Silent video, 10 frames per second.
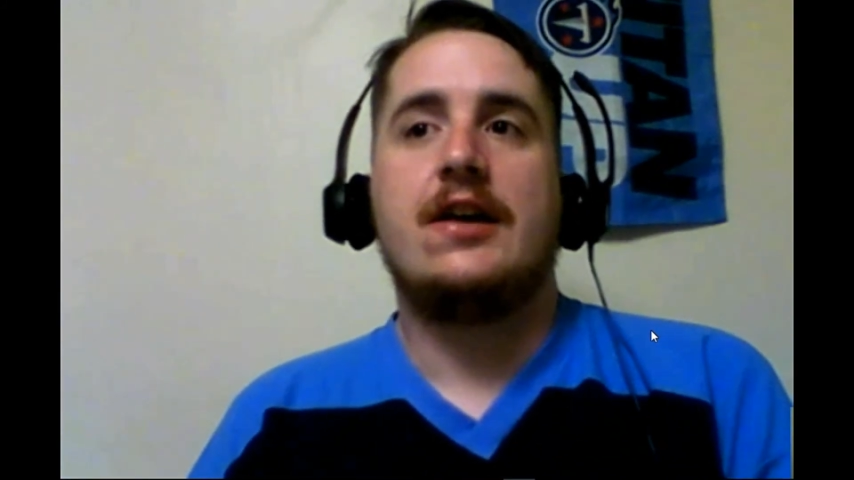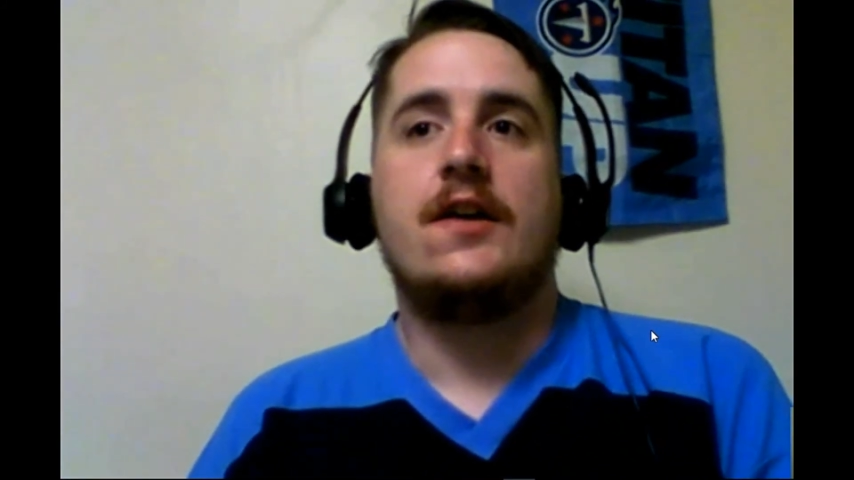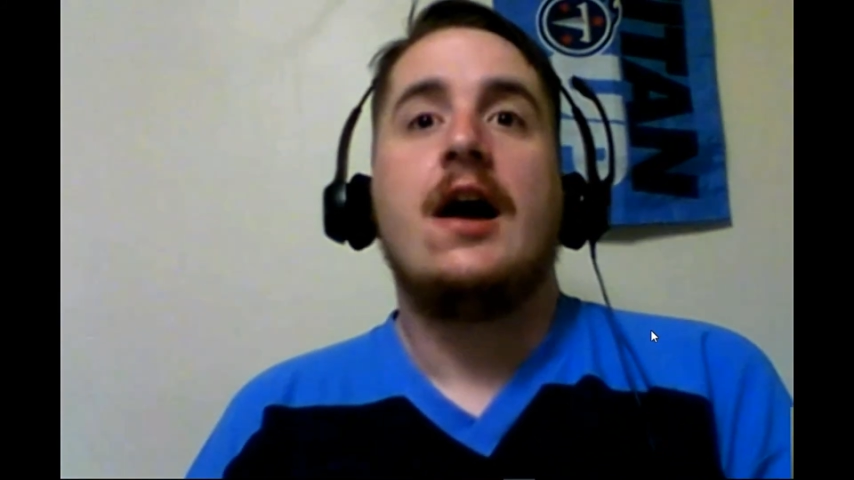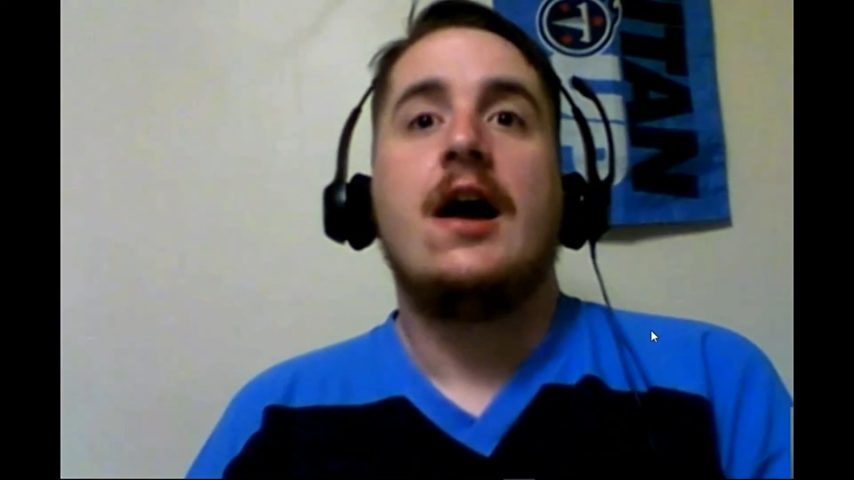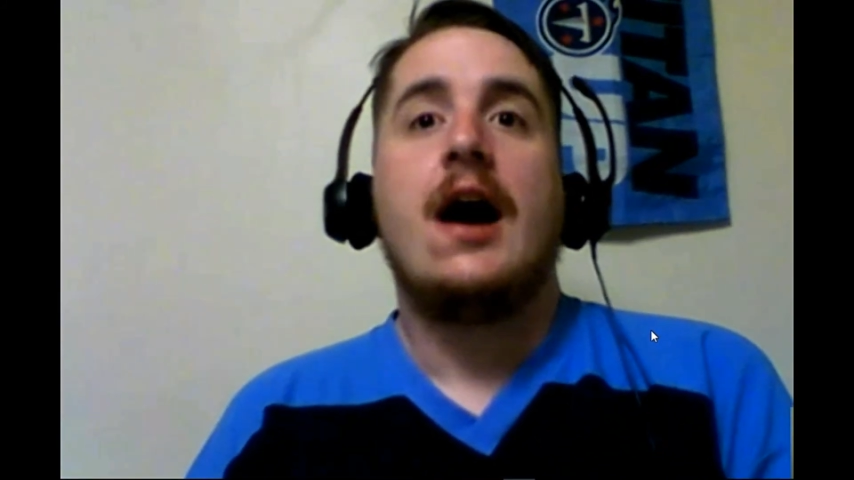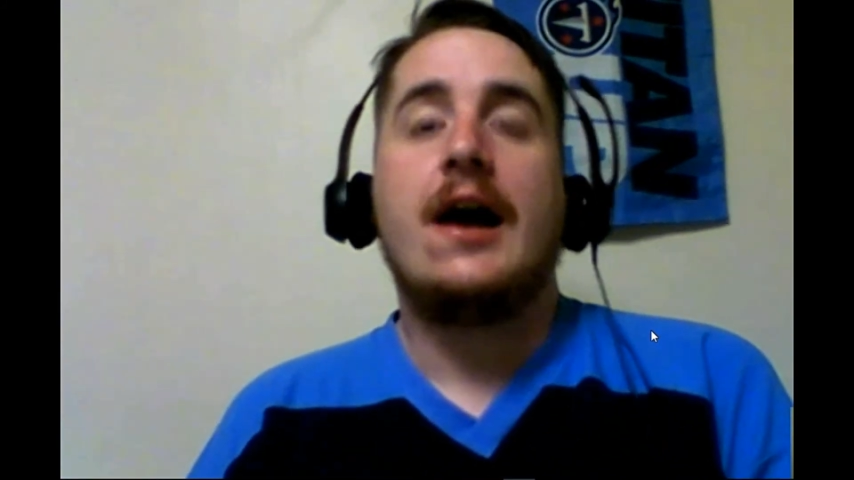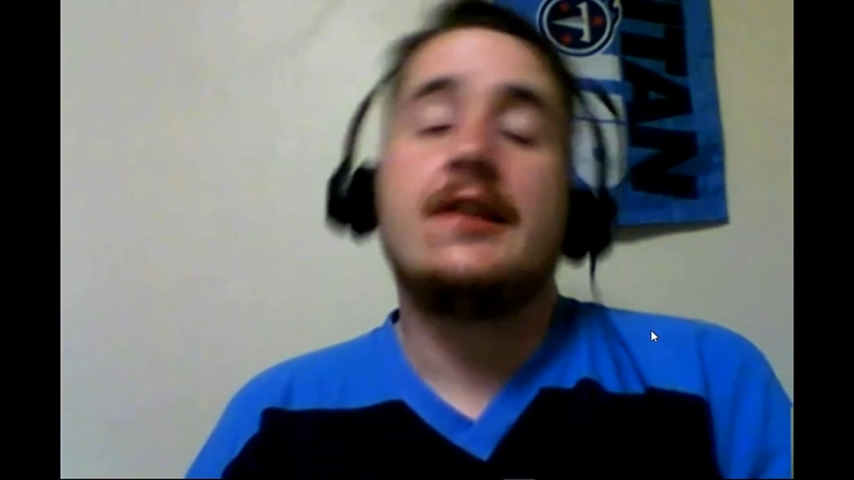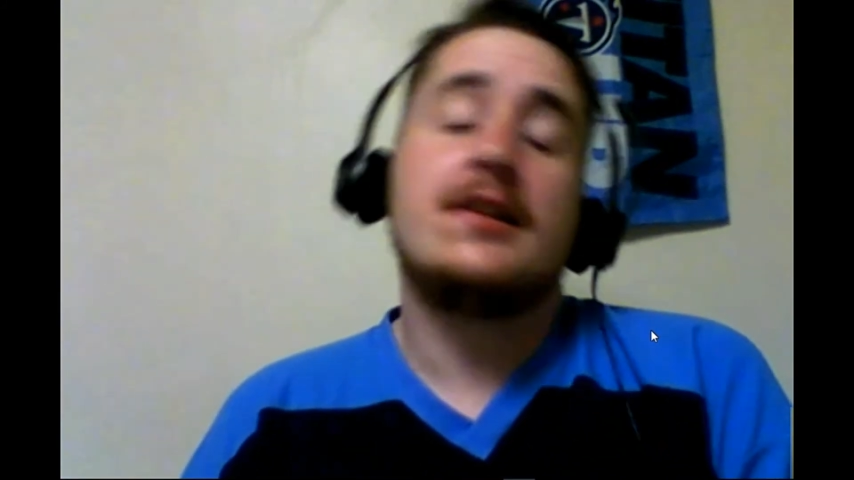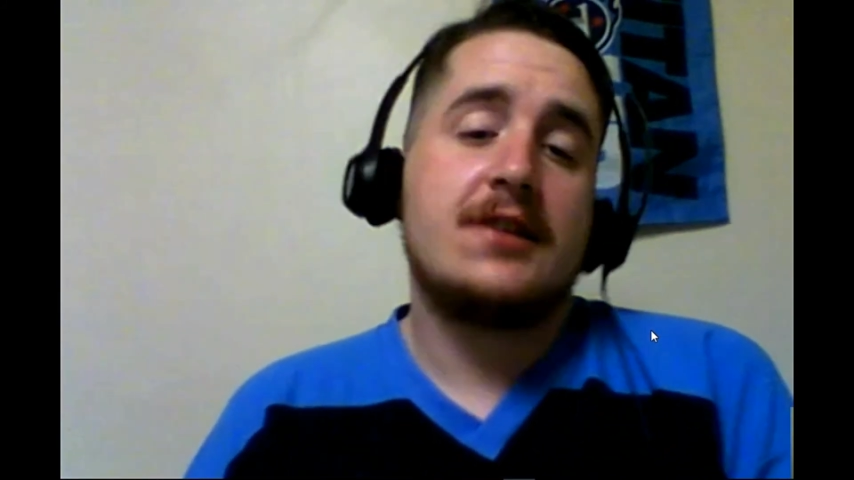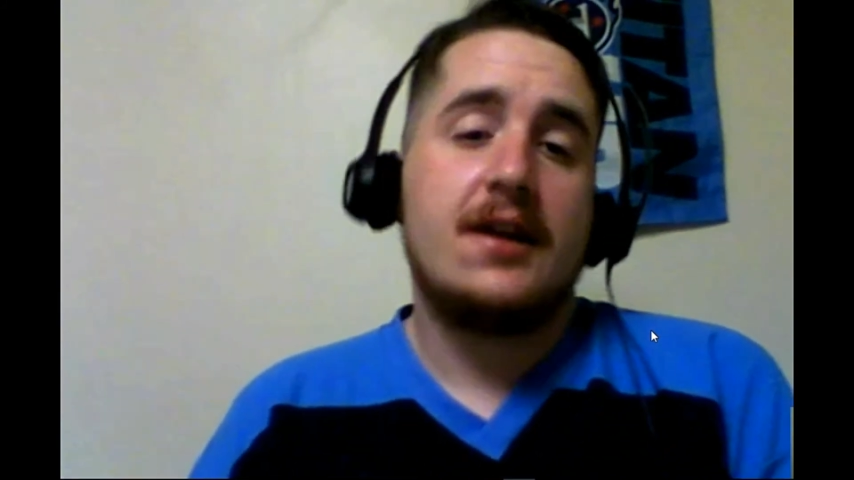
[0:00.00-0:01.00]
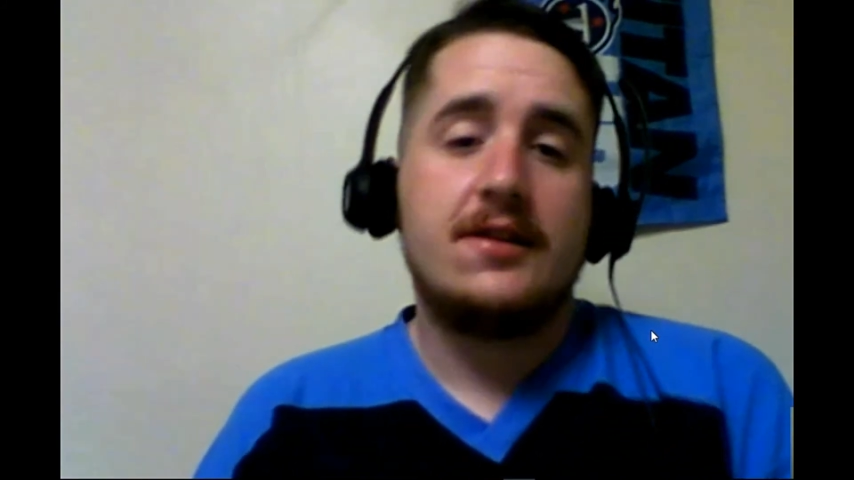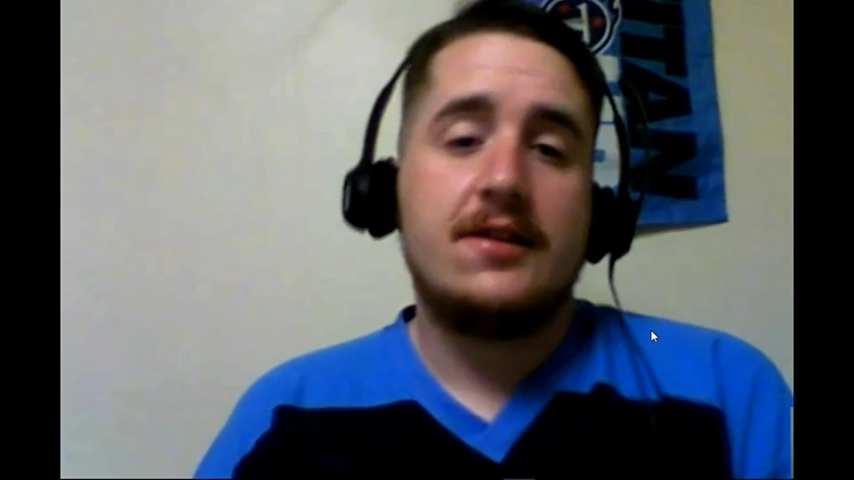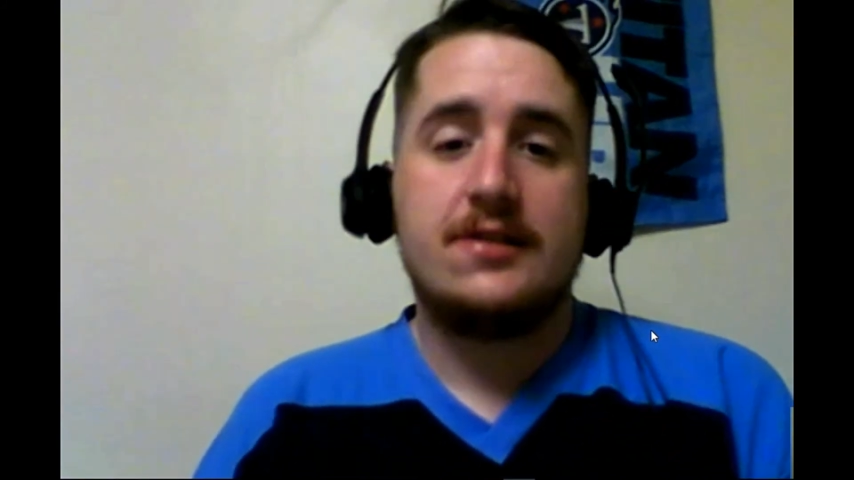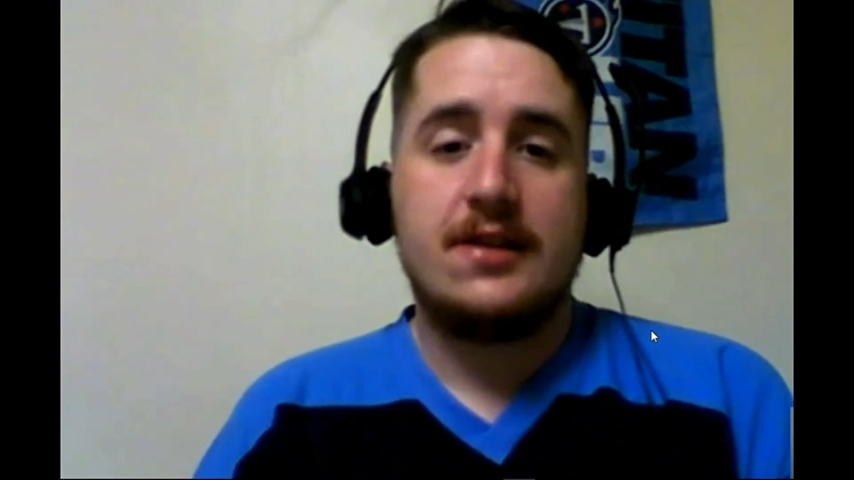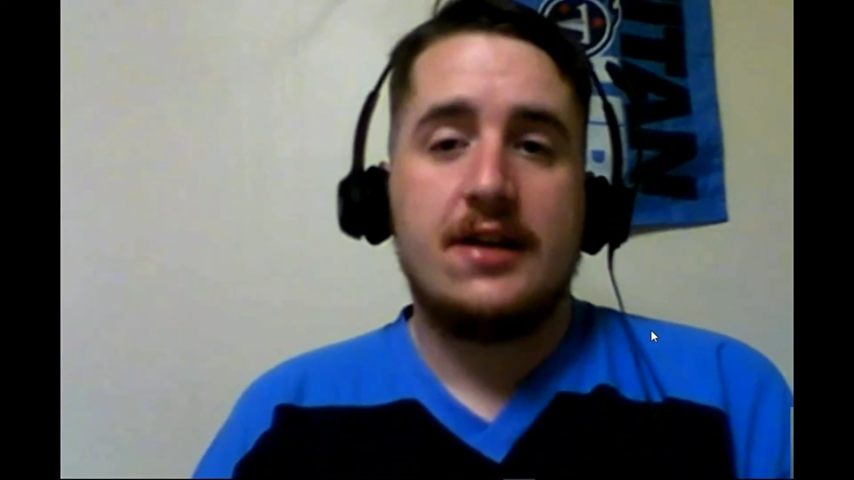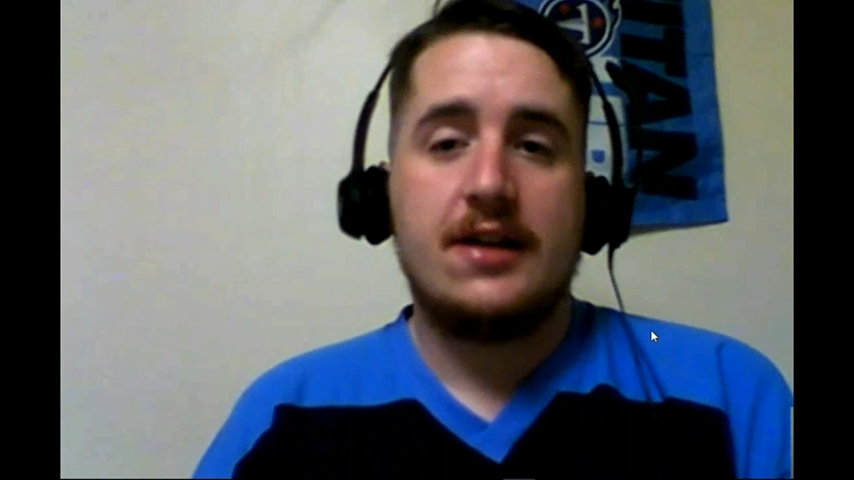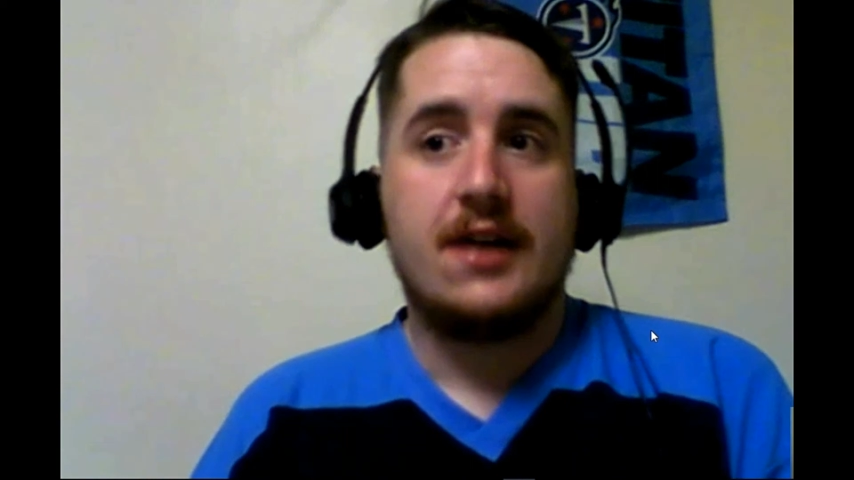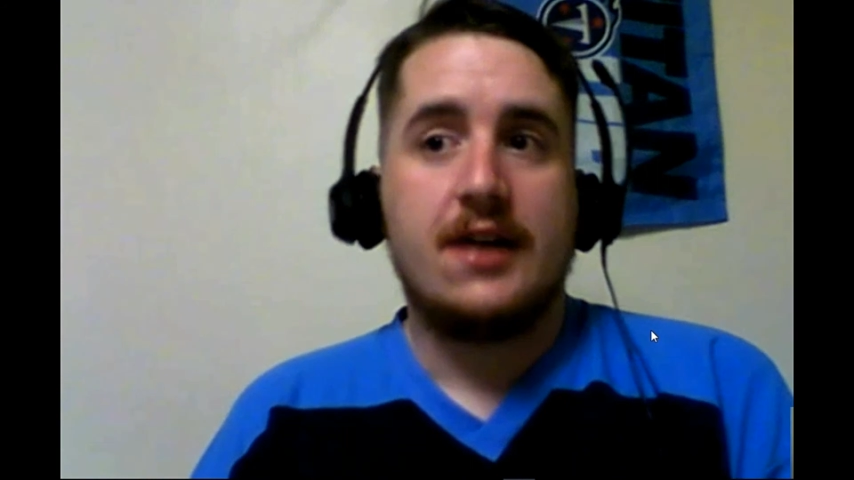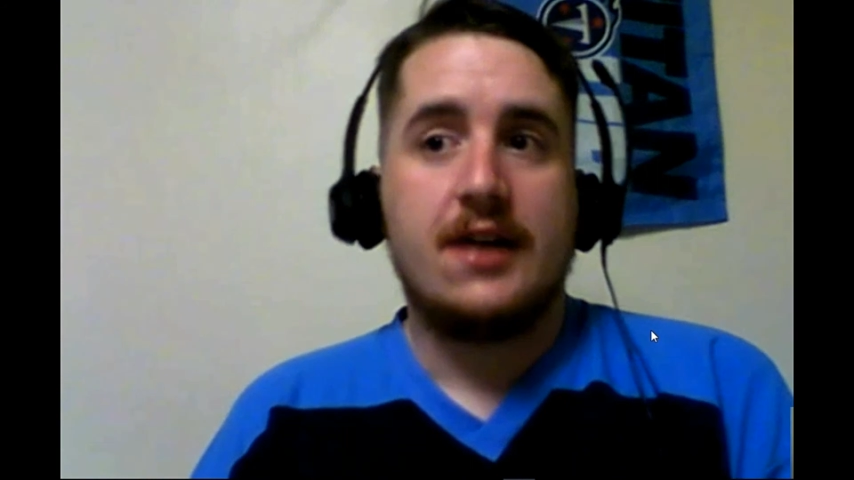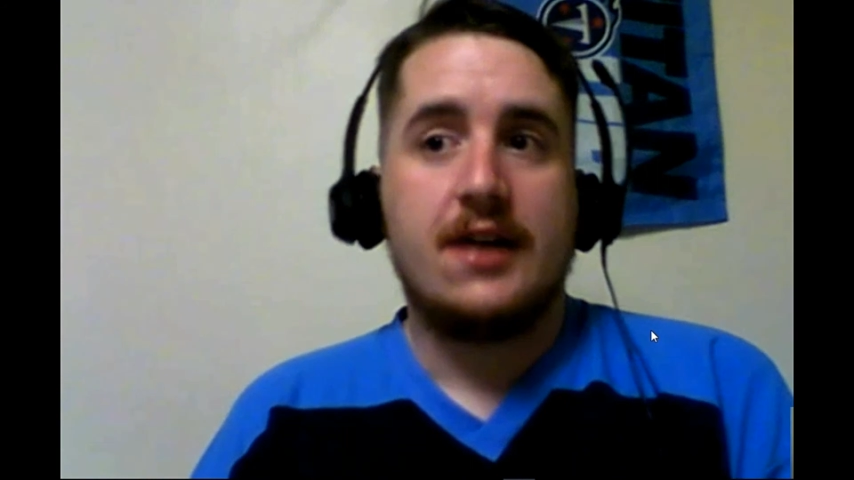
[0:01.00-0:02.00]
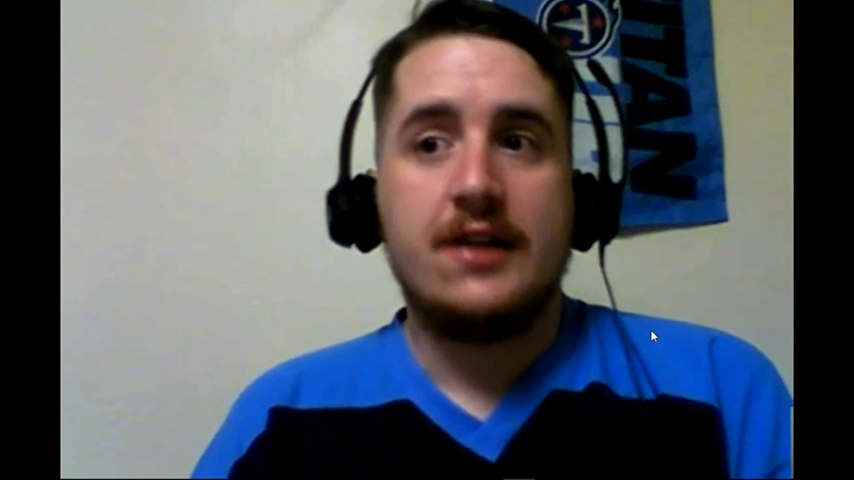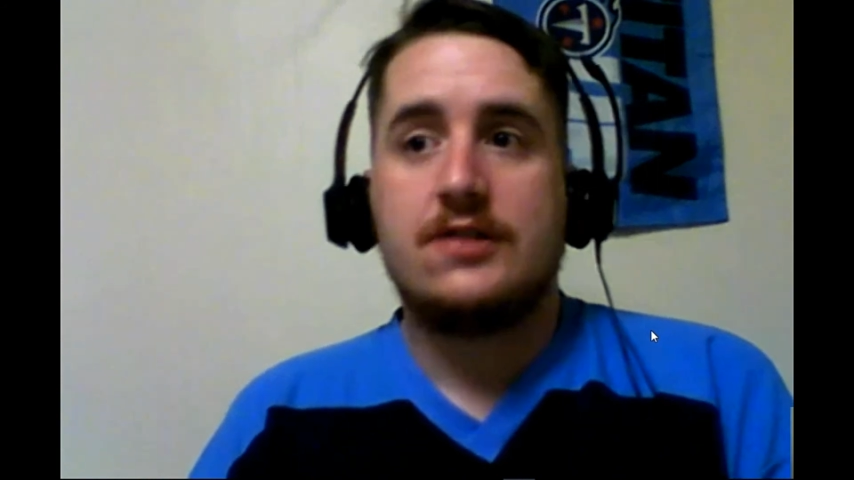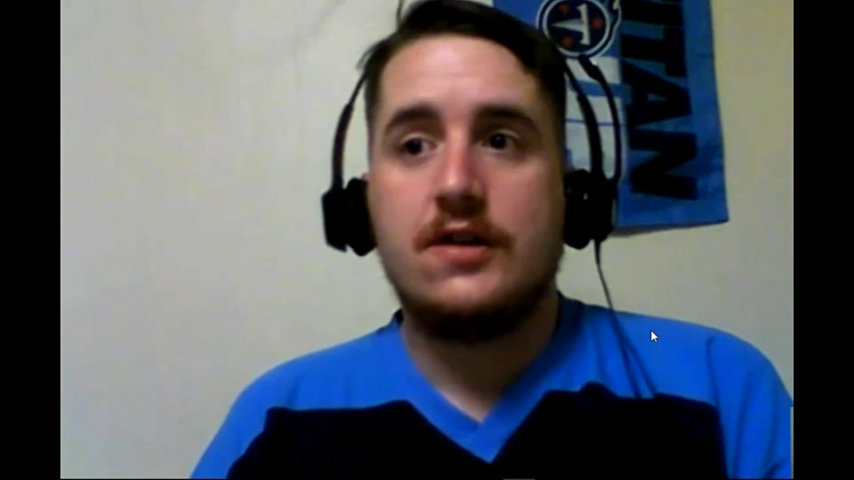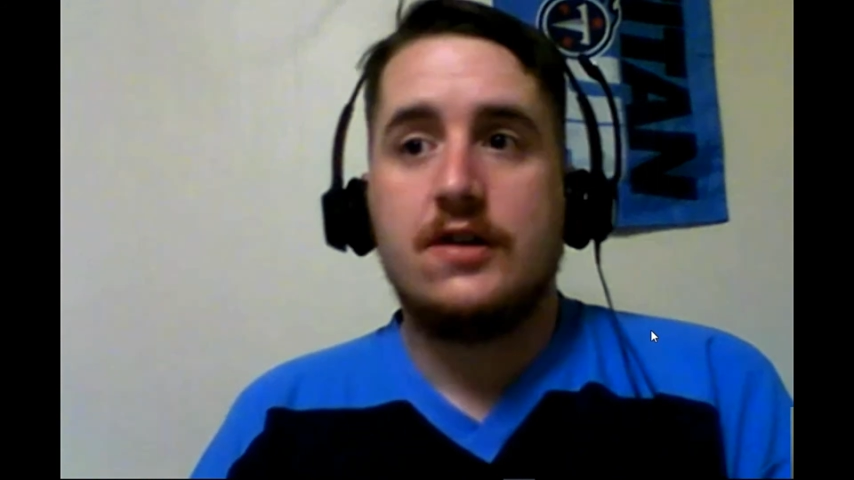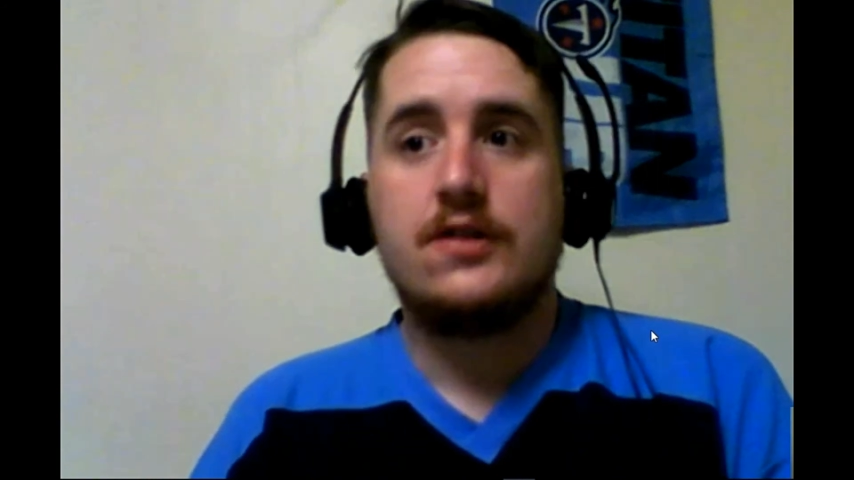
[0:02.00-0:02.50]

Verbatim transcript: I think it's a guy that the Titans could use,